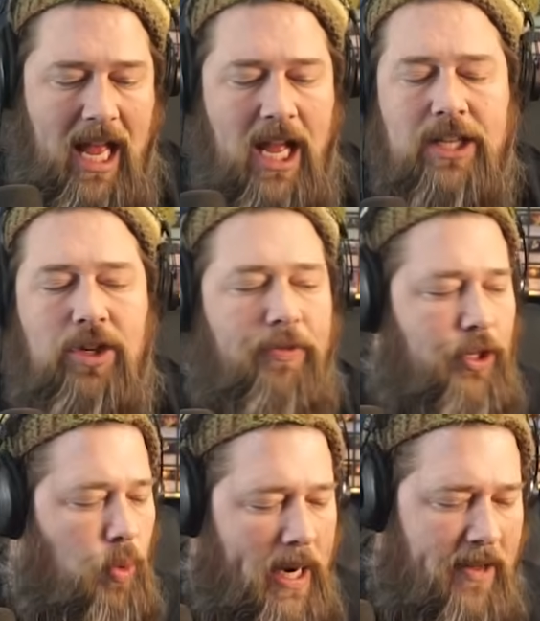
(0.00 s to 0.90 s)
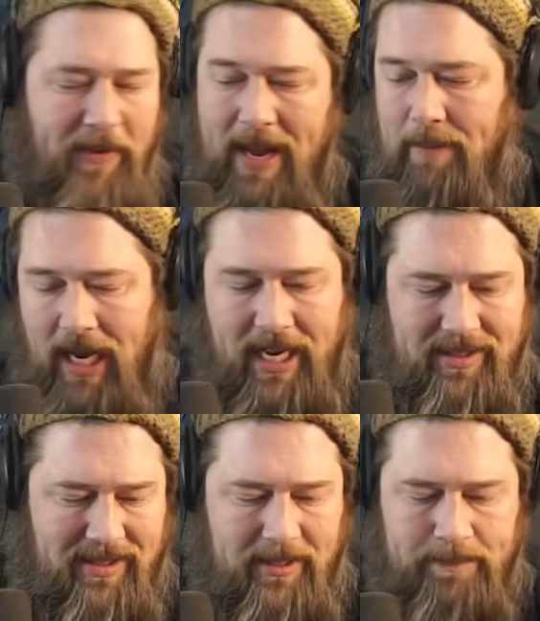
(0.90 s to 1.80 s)
So for 25
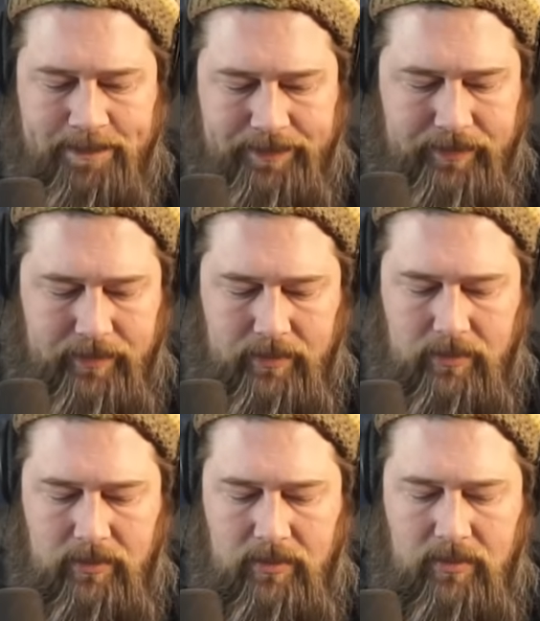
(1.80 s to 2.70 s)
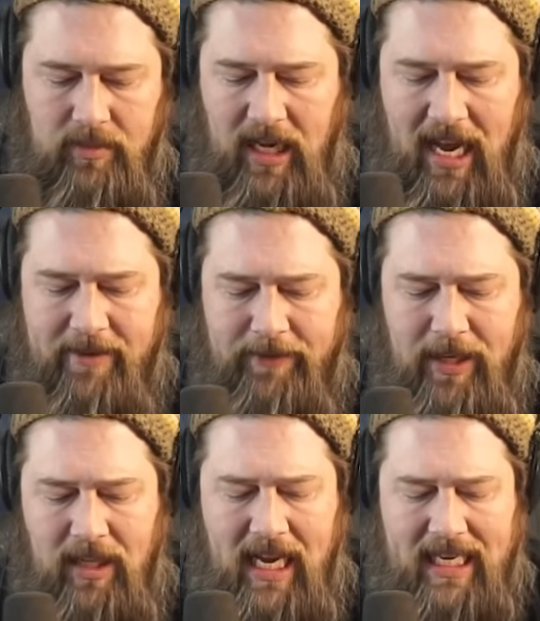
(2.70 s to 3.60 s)
bucks, I
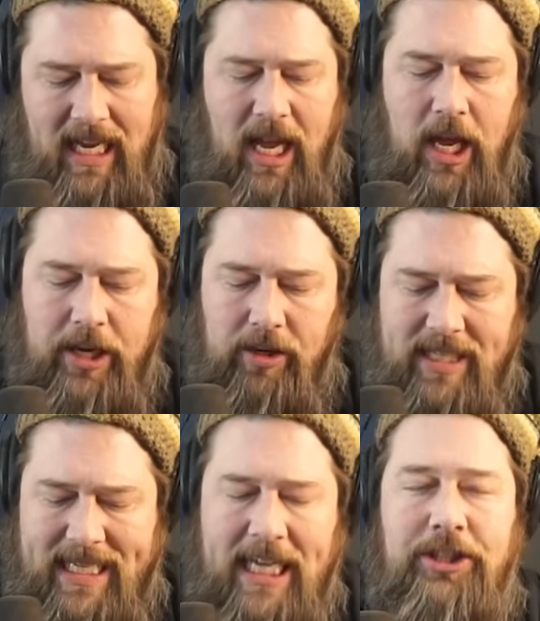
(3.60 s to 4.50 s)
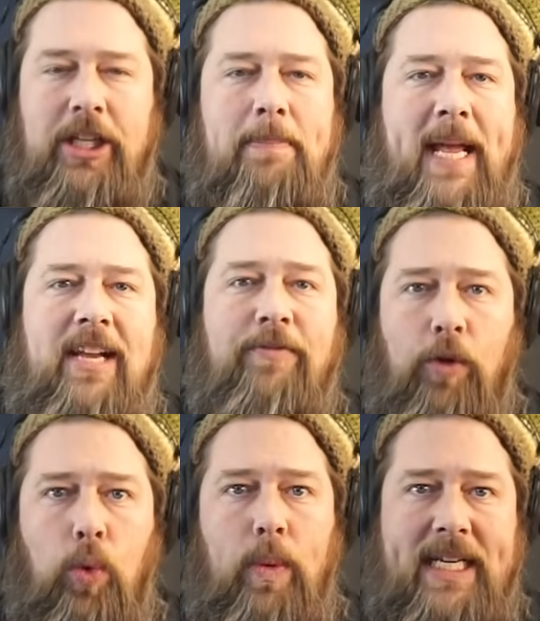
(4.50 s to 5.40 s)
feel like you're essentially paying
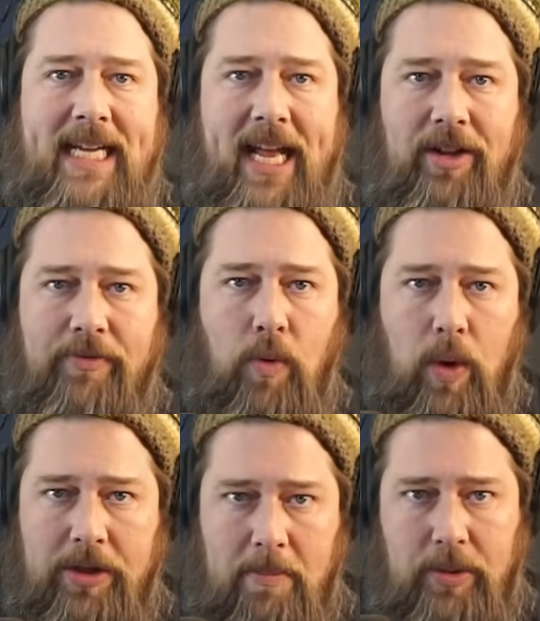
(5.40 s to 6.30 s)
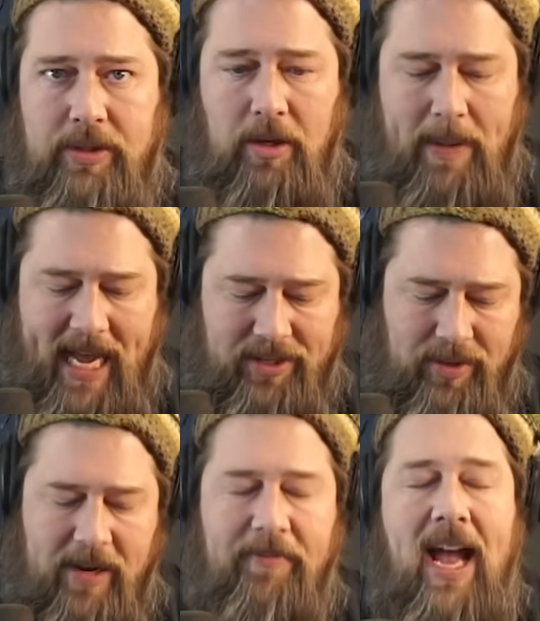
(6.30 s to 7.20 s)
full retail for the booster packs,
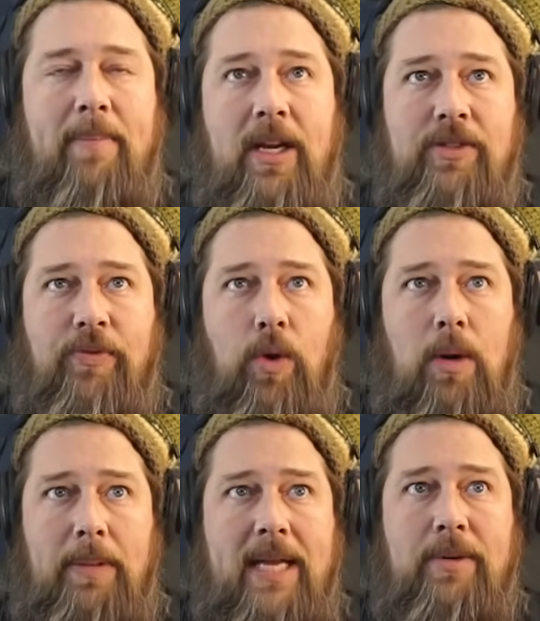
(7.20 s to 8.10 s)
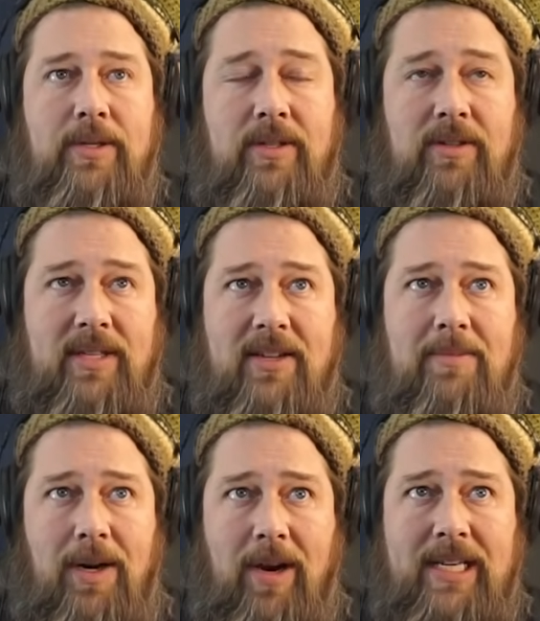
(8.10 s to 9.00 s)
right? $5 for a play booster sounds
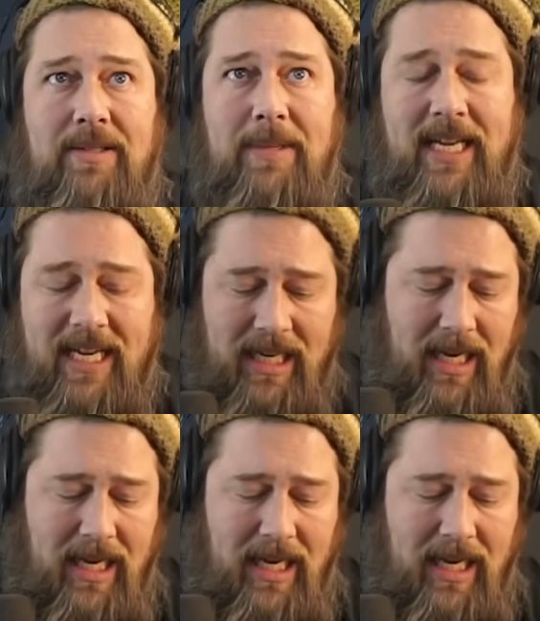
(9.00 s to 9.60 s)
about right to me,